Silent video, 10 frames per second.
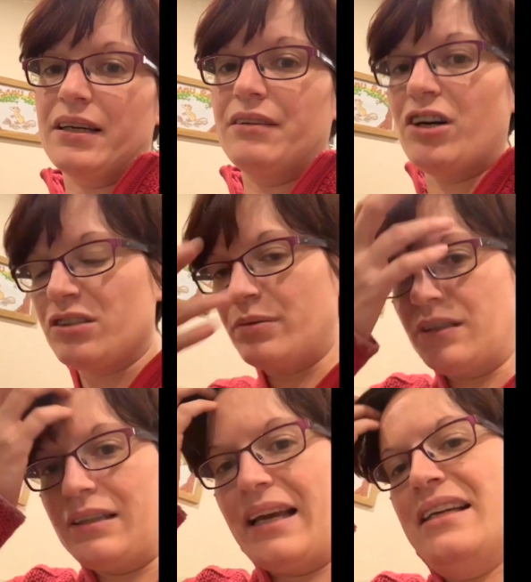kind of
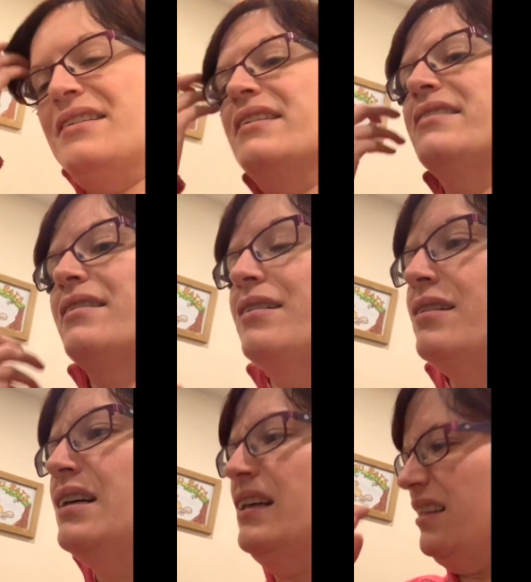hospital cages, or
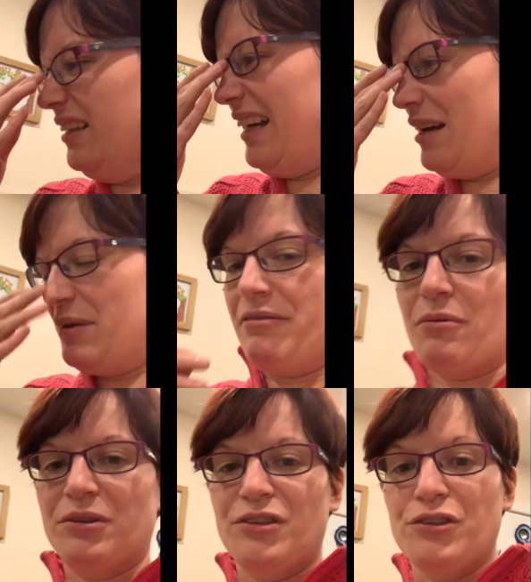if I
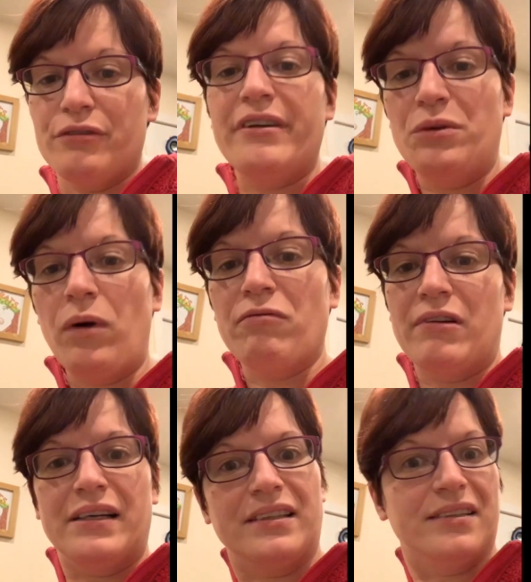want to just feed one
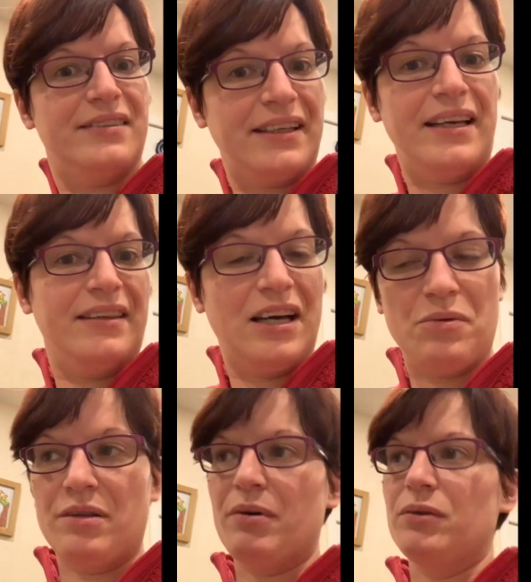rat, I'll stick it in there
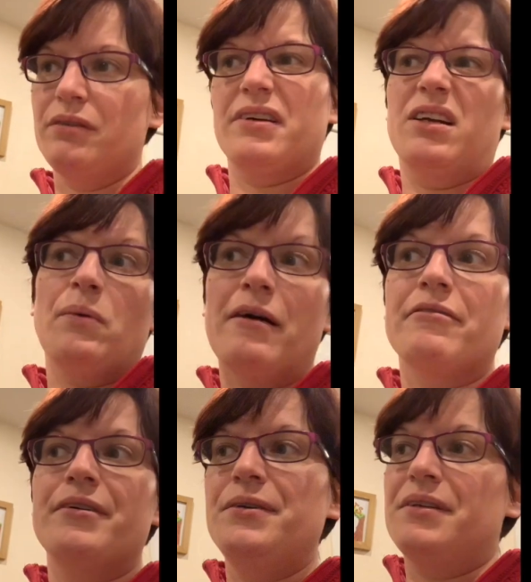with a bowl of kind of wet
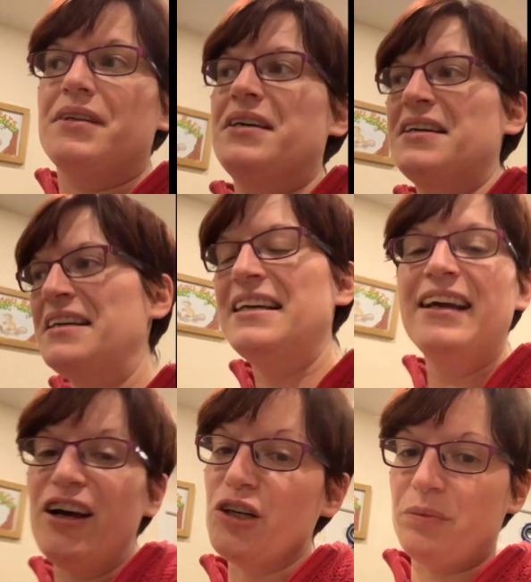food and
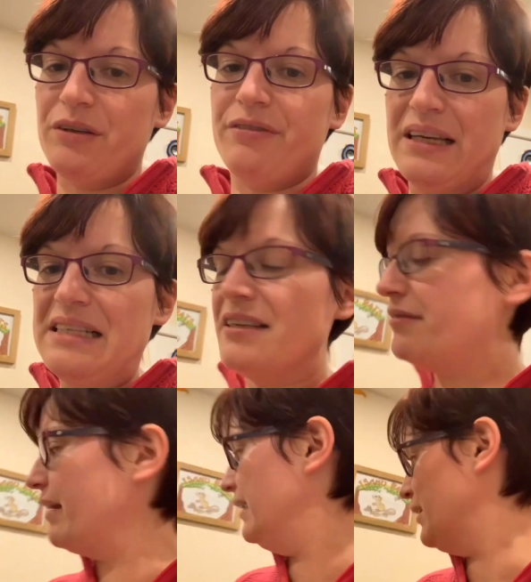hope it eats it
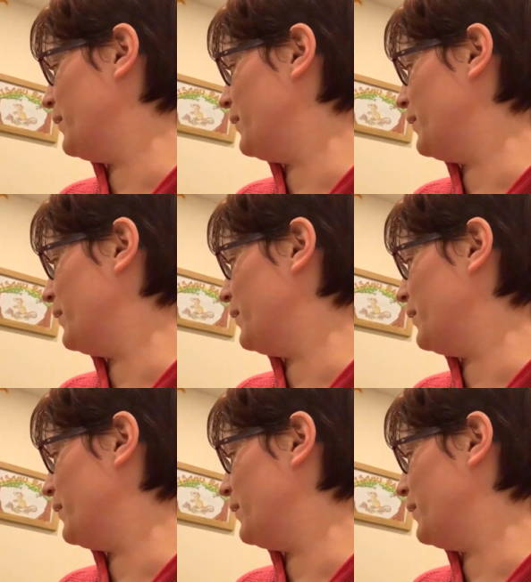fairly